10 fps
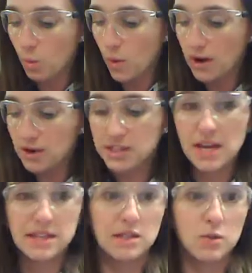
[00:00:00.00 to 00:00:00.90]
where
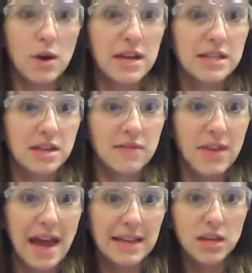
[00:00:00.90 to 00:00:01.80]
does the rest of
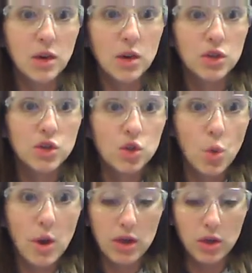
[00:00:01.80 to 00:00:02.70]
that
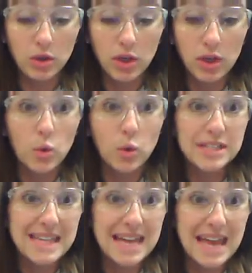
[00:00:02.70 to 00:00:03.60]
soil or
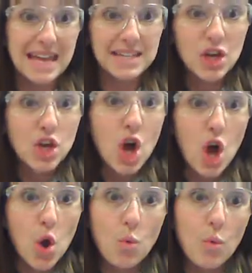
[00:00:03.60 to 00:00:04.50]
sand
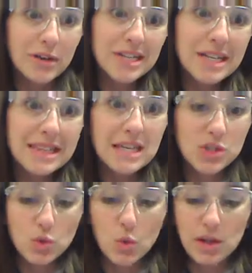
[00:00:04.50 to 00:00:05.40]
go? Where did the
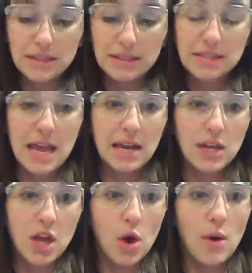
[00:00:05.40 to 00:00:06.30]
soil and sand
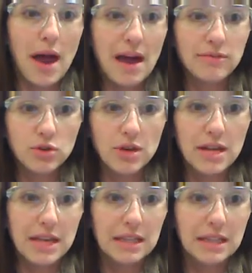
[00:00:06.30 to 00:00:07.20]
go after
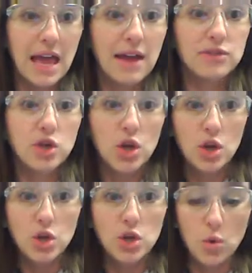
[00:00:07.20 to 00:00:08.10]
it left
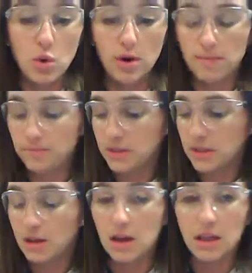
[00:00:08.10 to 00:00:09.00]
your
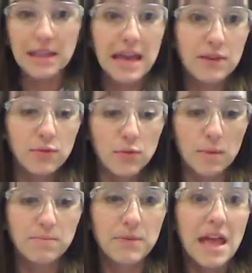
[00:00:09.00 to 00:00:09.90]

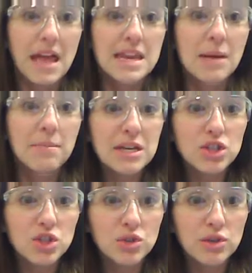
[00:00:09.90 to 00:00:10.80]
landform? Now be
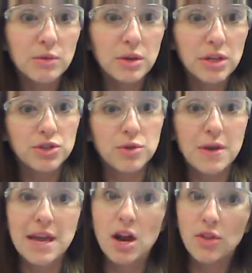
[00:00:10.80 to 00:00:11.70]
sure that when you're
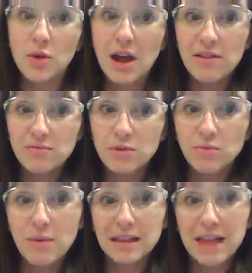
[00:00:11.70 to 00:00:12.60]
doing it, although I've
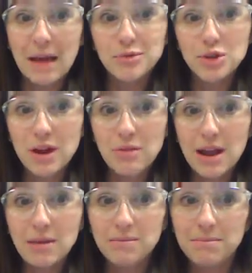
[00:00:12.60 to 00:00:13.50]
moved my lab tray
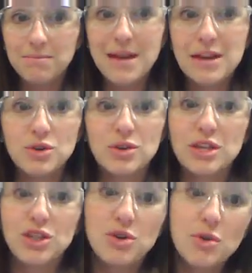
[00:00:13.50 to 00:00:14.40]
around, make sure
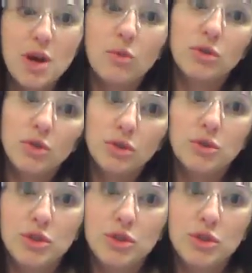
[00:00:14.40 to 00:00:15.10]
that you don't lose